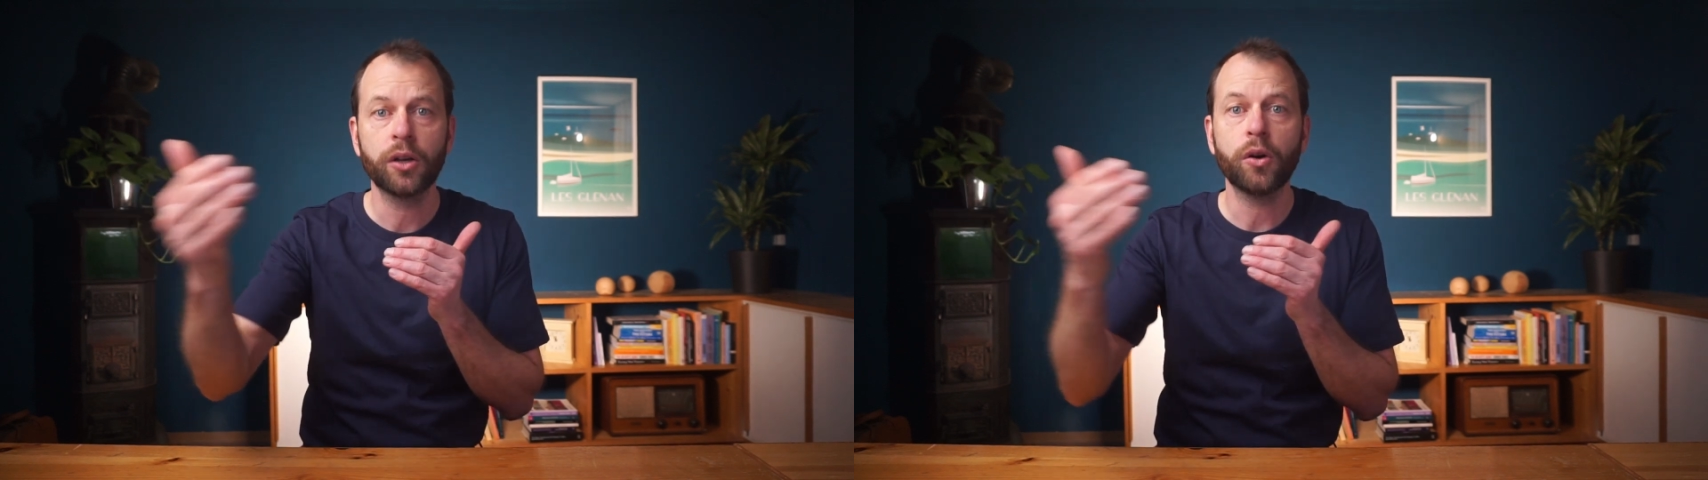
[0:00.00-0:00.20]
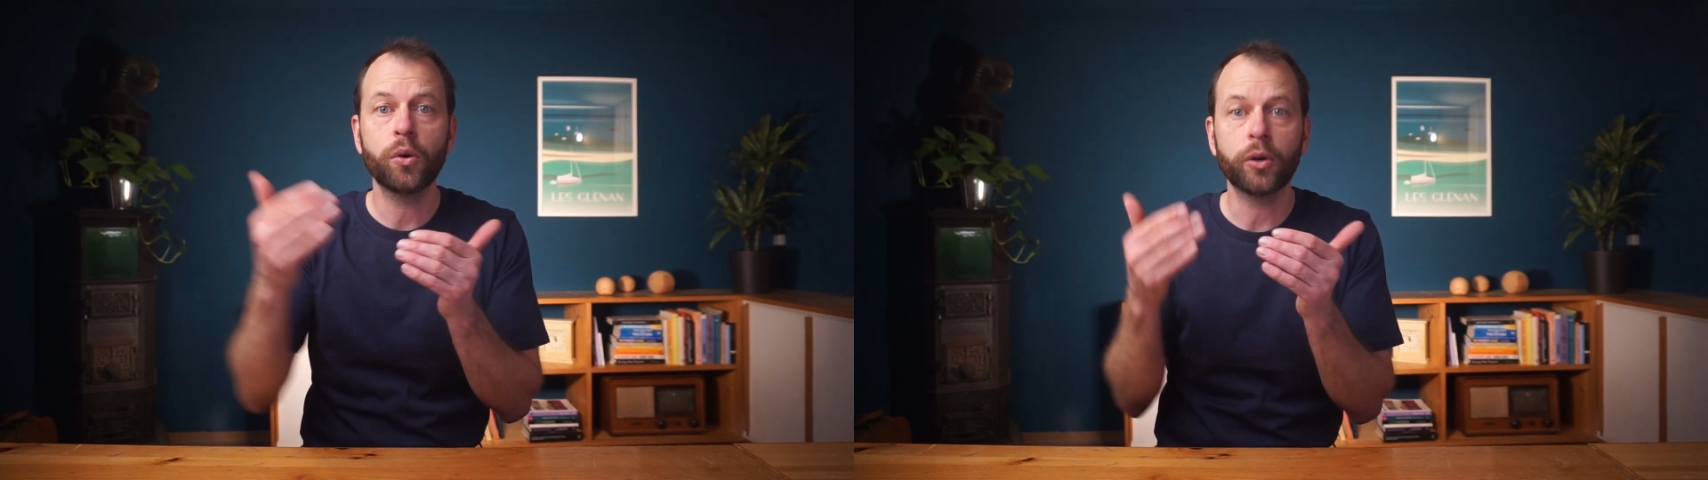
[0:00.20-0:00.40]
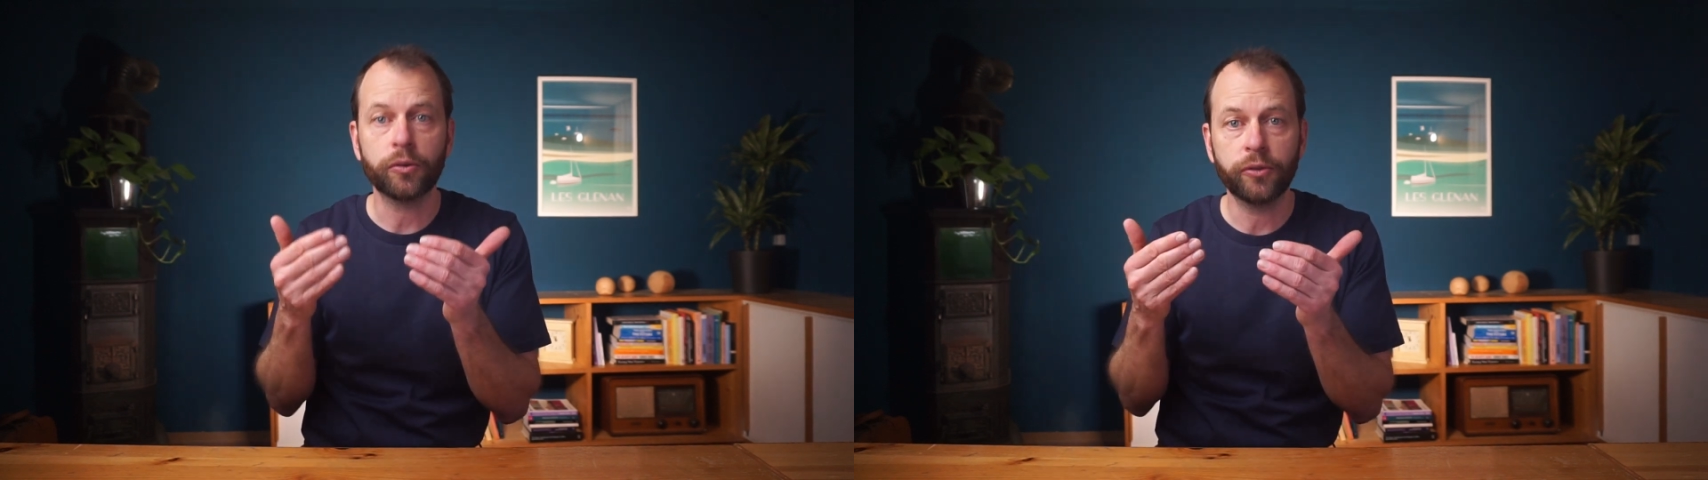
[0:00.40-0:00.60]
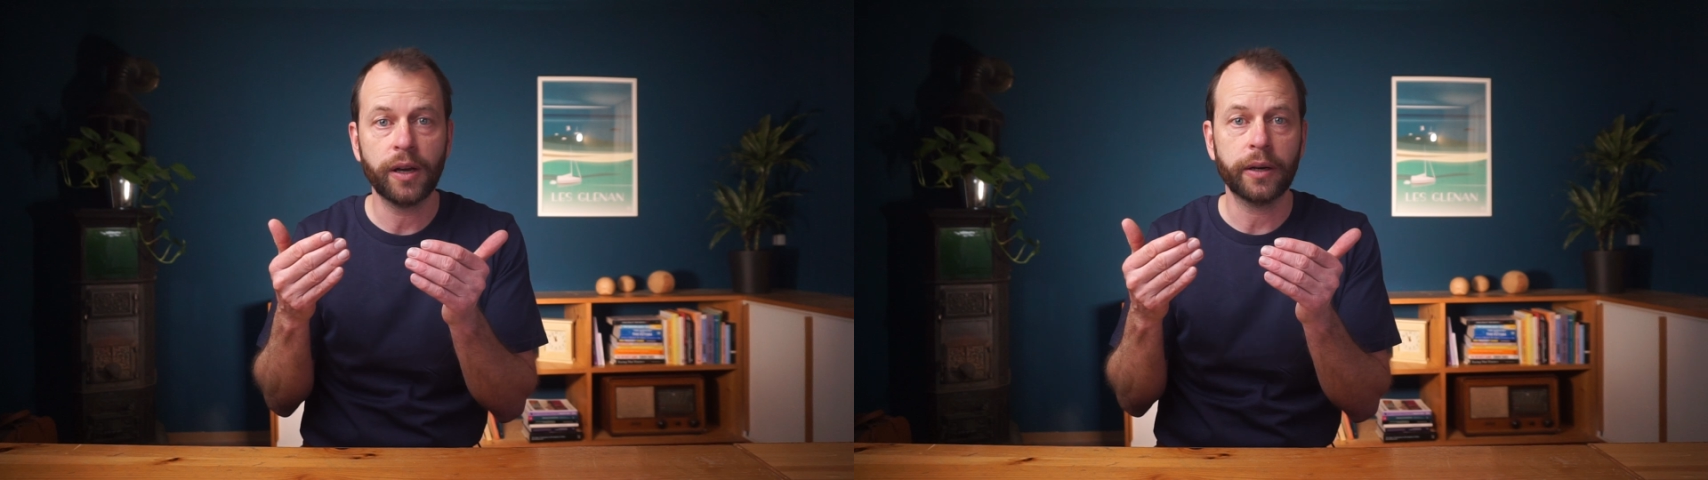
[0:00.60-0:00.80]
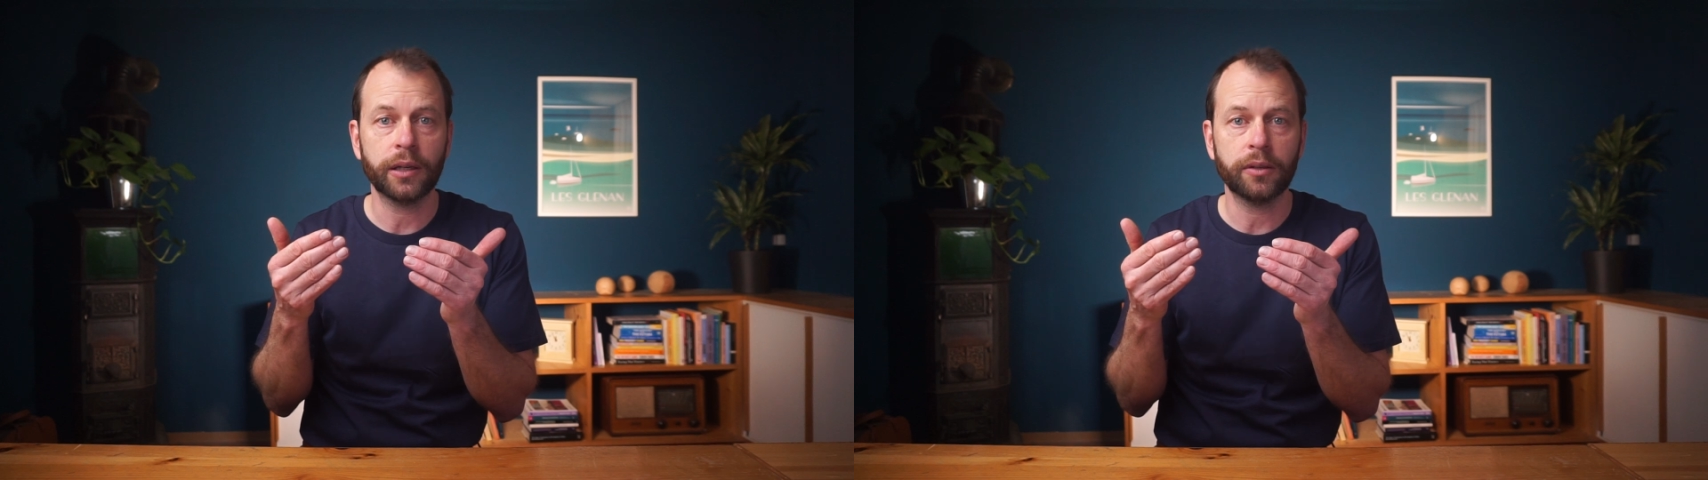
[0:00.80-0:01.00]
or not
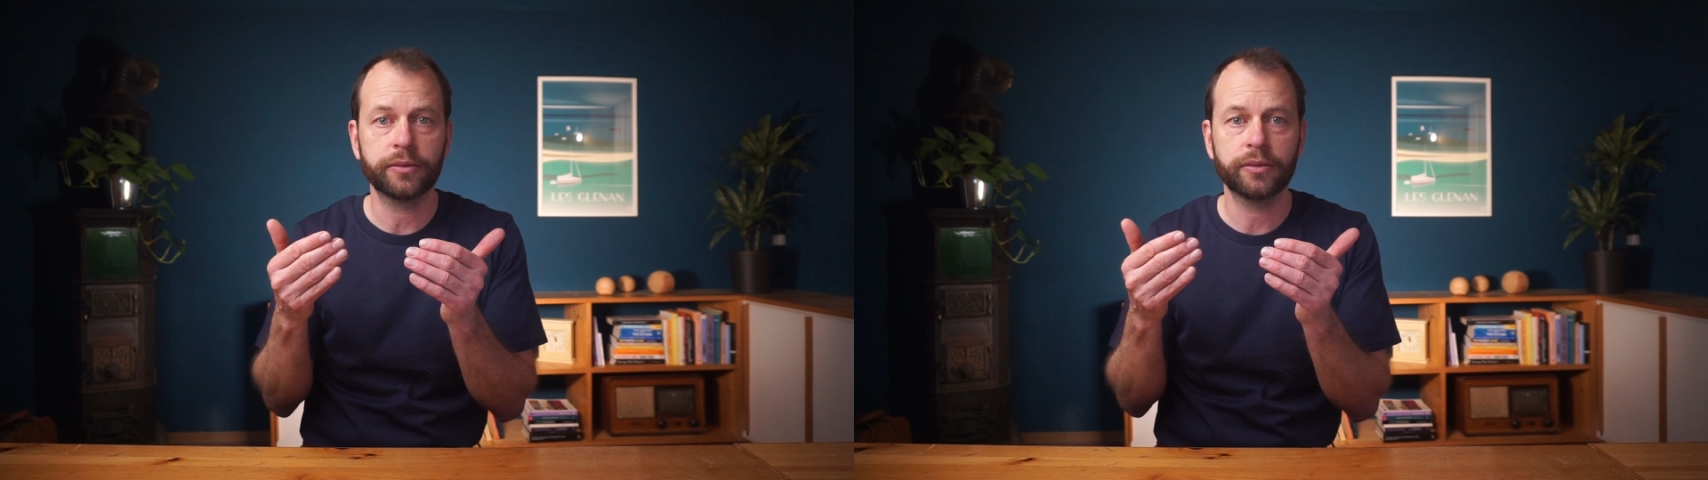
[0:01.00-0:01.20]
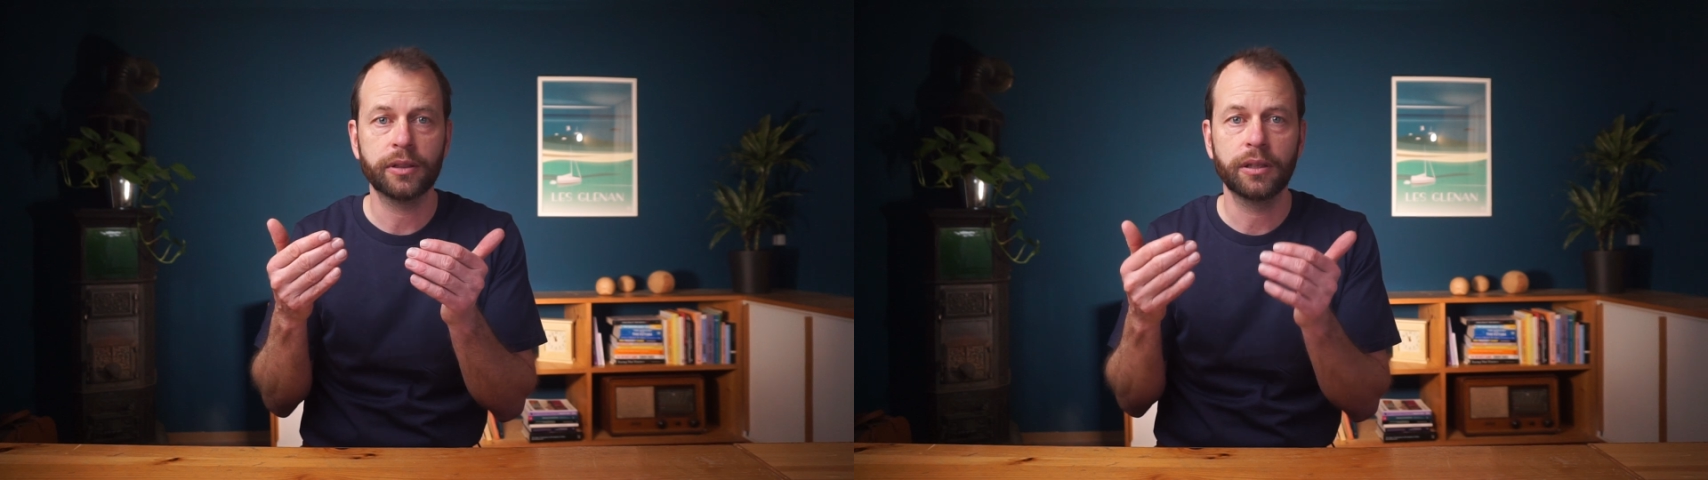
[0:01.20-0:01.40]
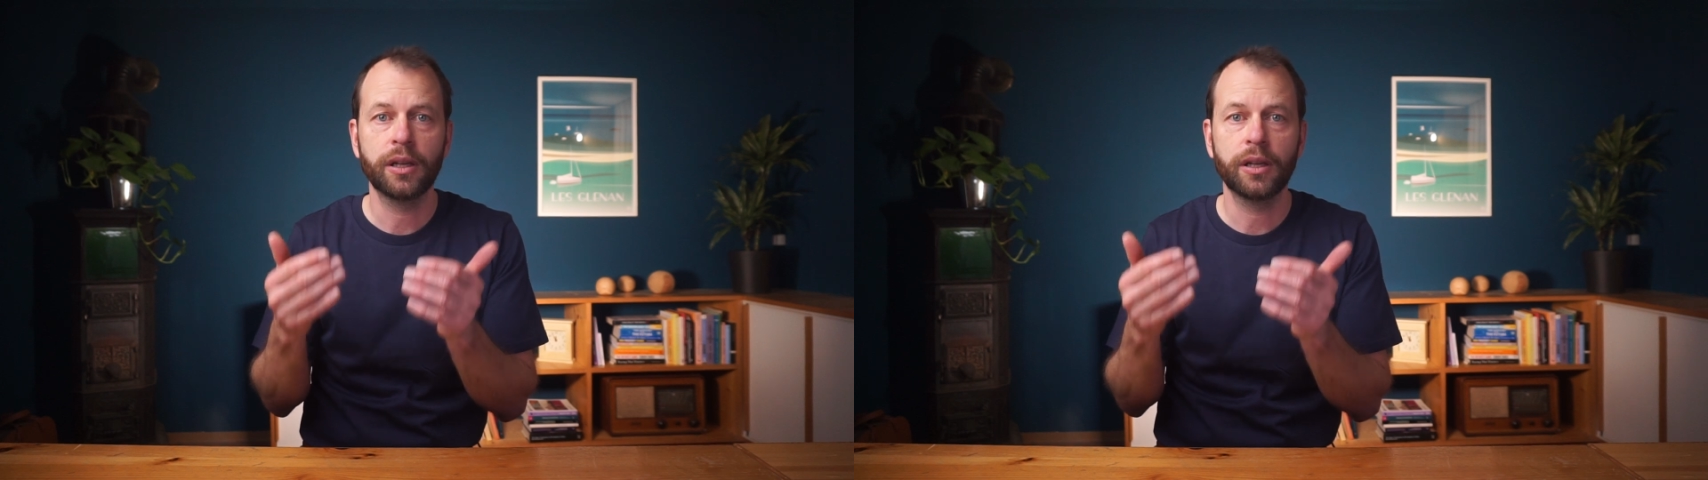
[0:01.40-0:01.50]
far enough.